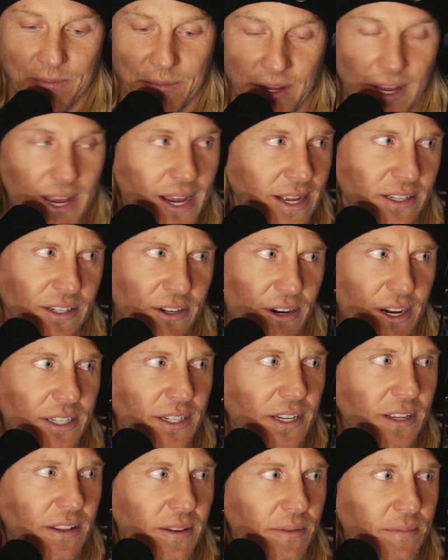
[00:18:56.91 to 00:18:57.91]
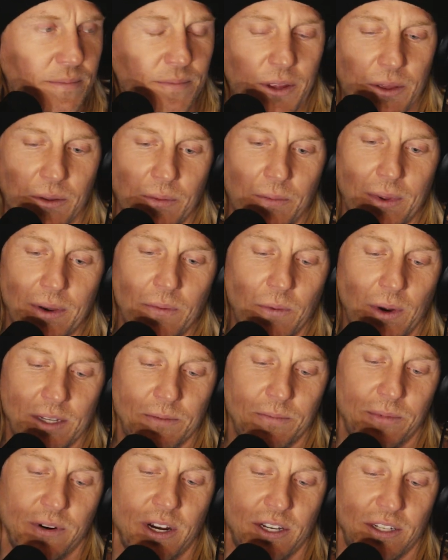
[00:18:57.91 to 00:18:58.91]
but yeah, it's crazy. The
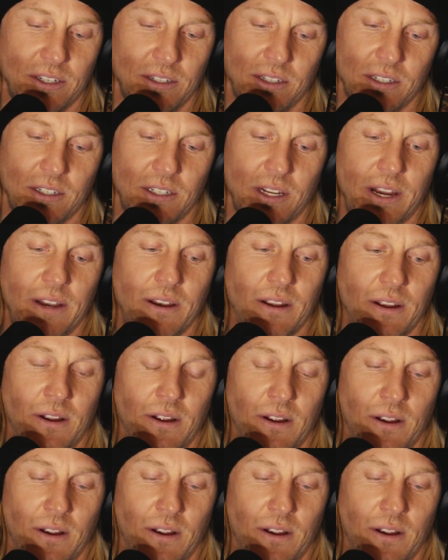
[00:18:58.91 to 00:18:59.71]
Midwest progression's insane.